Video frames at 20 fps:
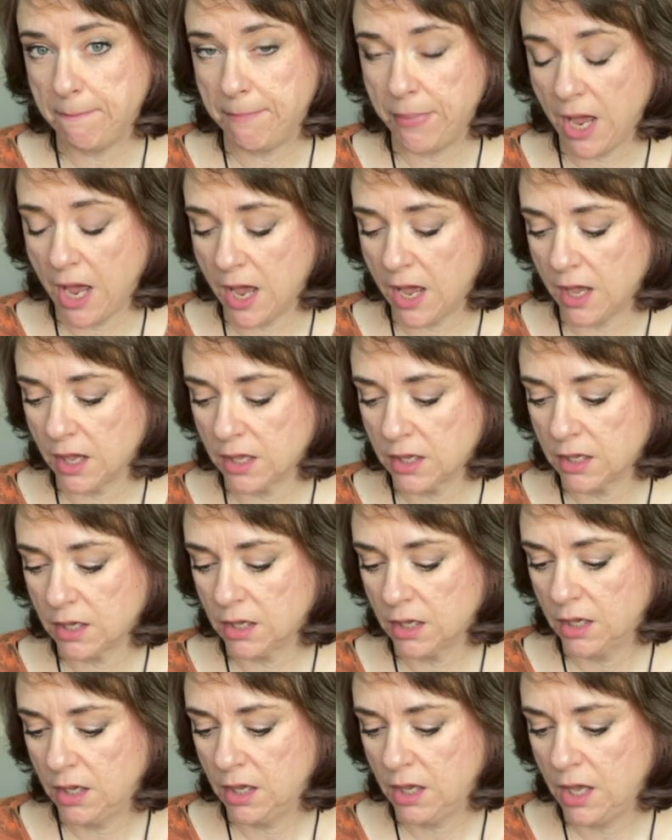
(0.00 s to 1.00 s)
back,
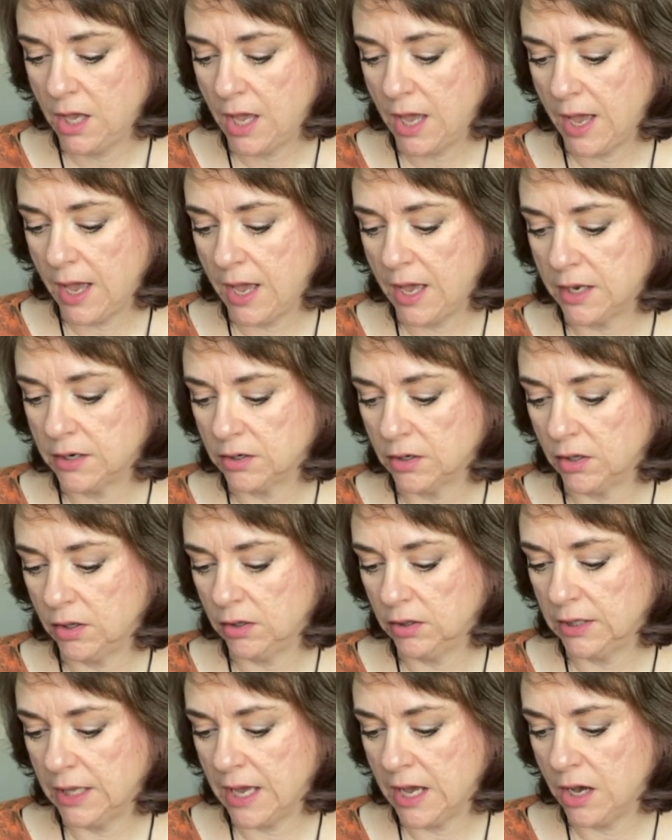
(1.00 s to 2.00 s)
and
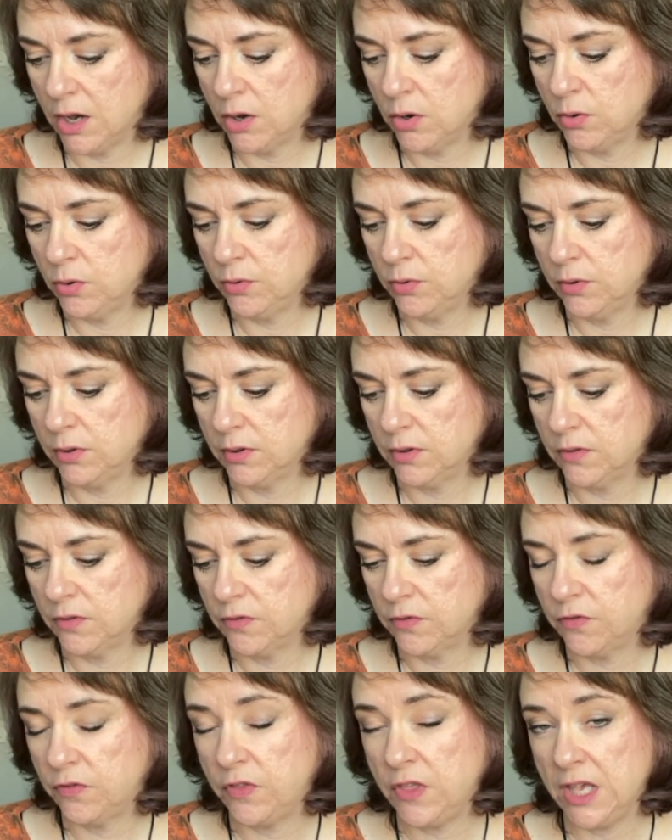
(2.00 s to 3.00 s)
allow
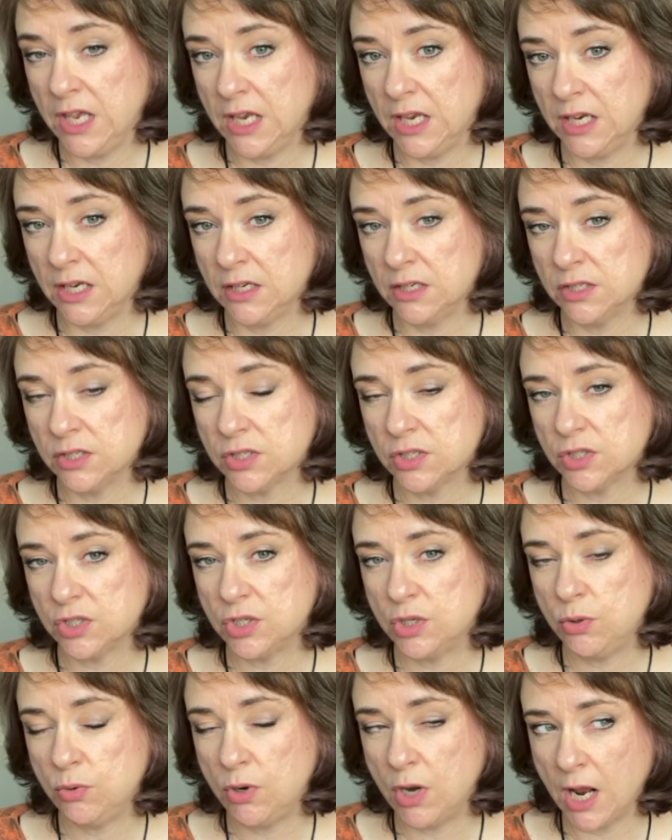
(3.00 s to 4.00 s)
things
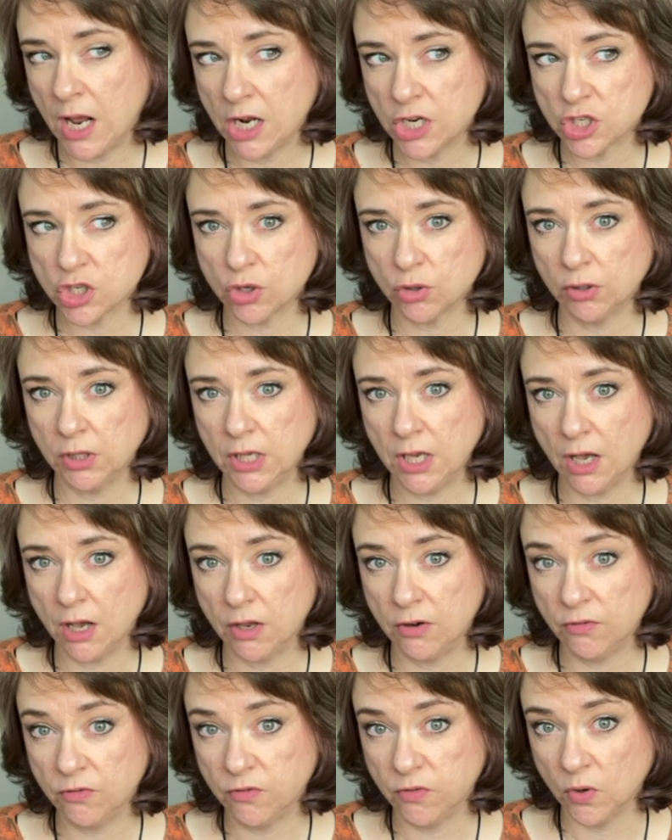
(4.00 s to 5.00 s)
to naturally
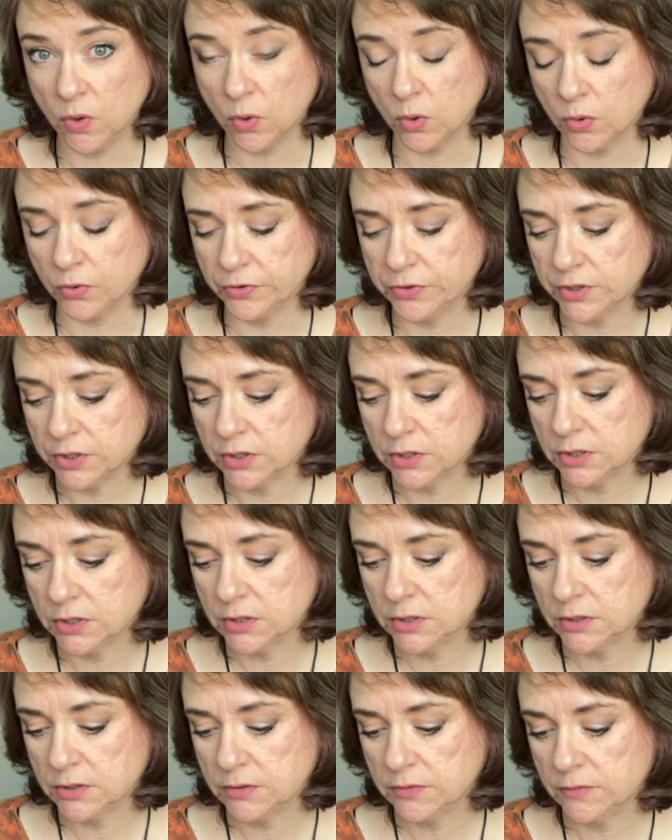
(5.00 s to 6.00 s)
unfold.
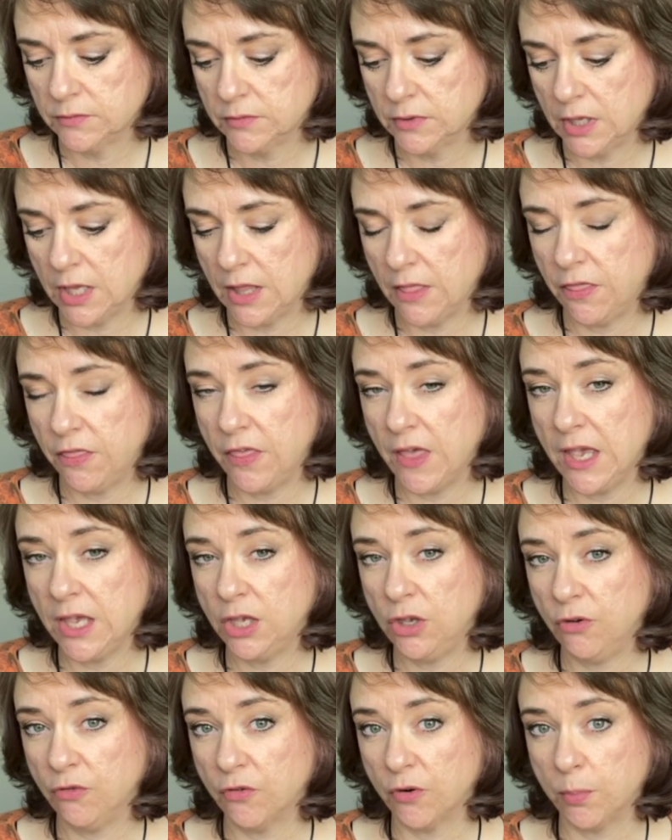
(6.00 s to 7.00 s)
And thank
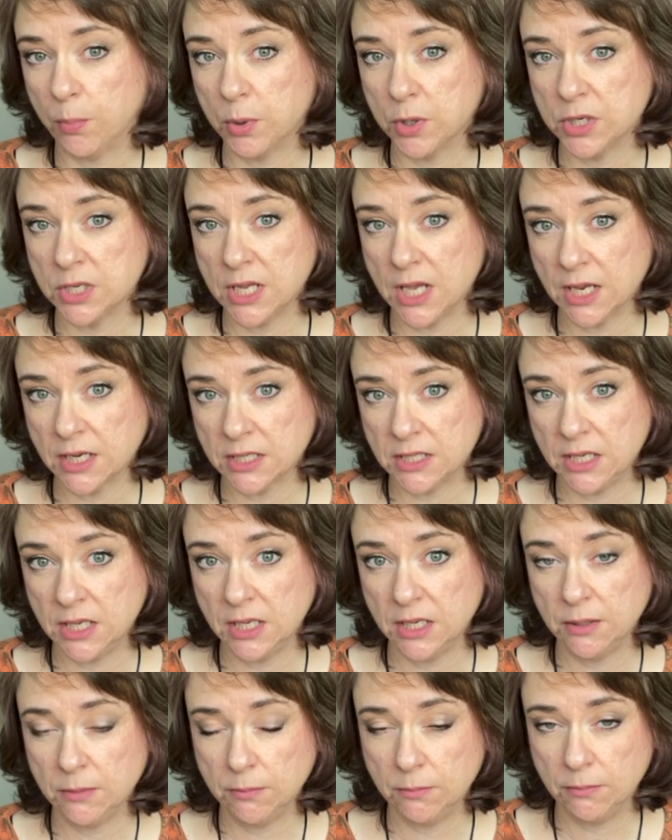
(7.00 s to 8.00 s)
you for
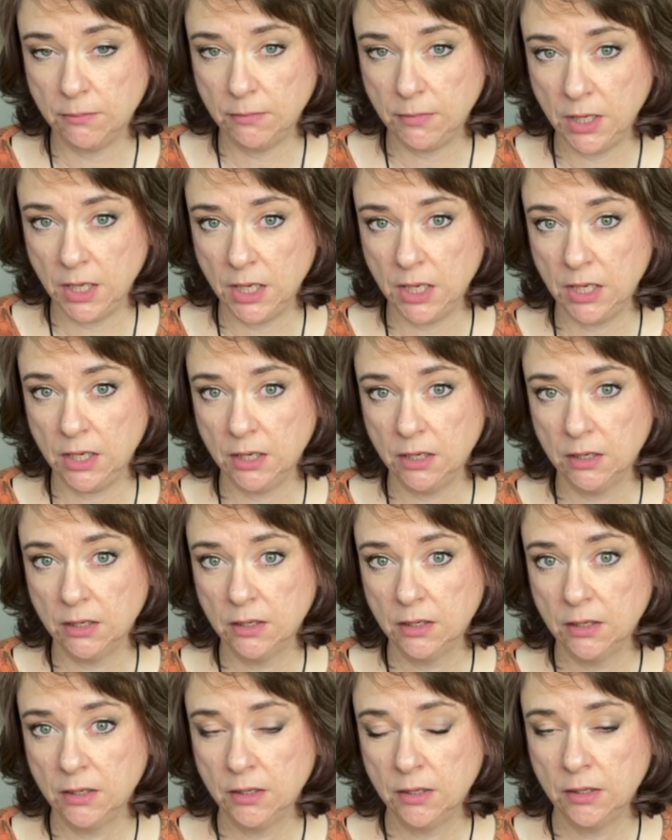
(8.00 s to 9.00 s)
protecting me.
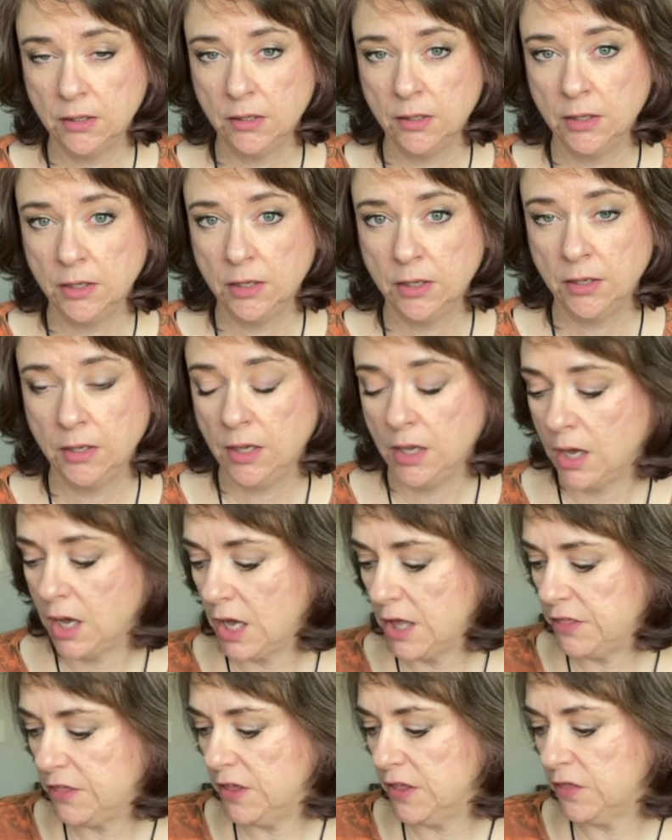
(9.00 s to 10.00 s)
I
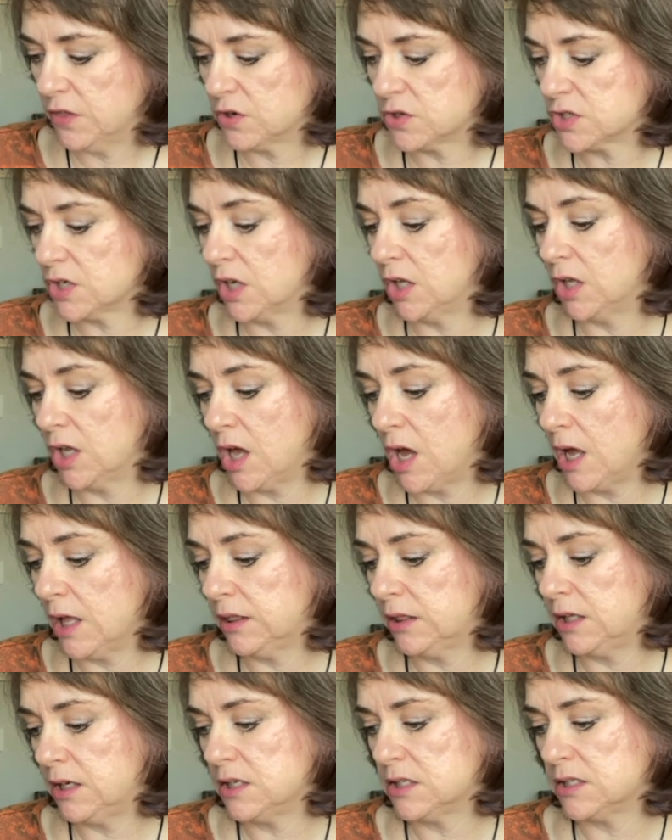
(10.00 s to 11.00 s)
think there's a
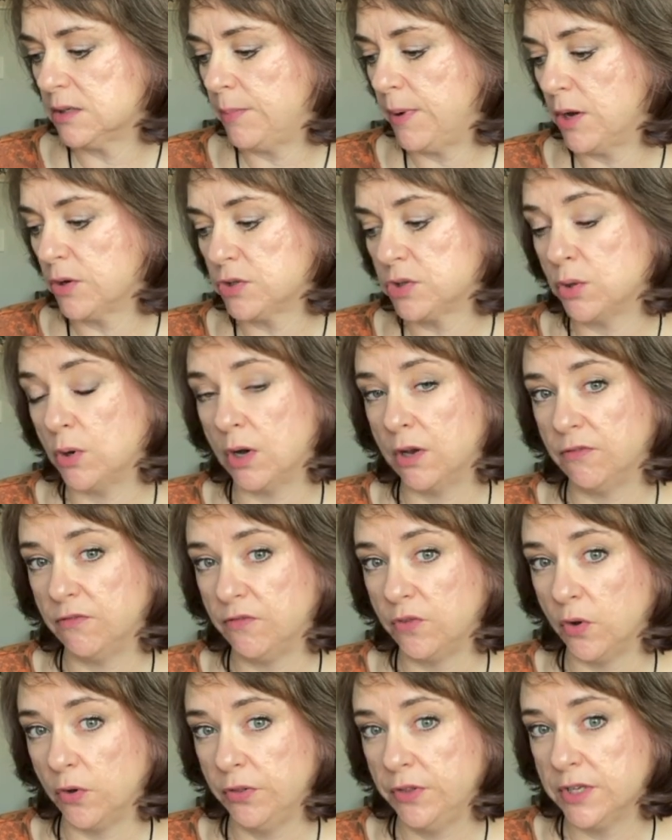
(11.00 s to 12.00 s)
lot that is about to
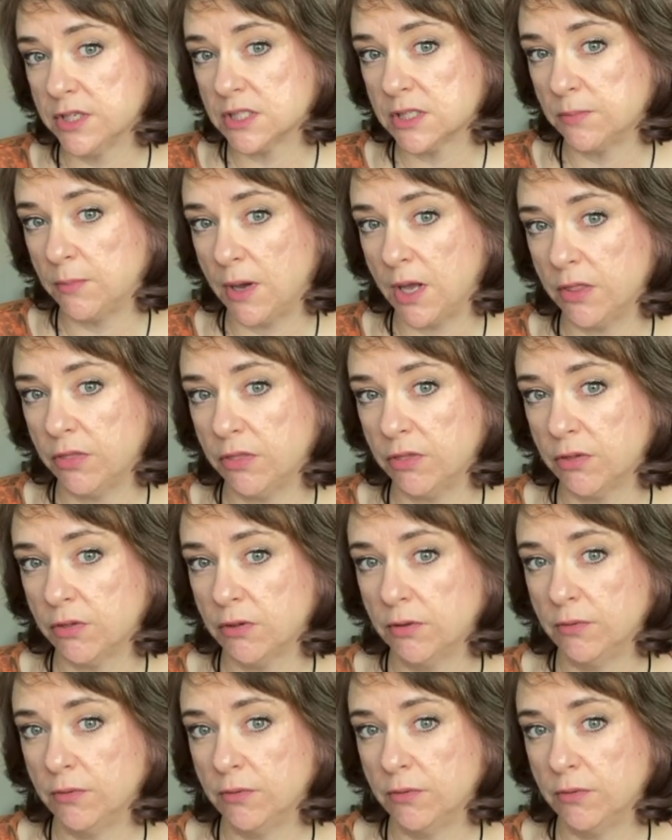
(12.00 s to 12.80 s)
unfold this month.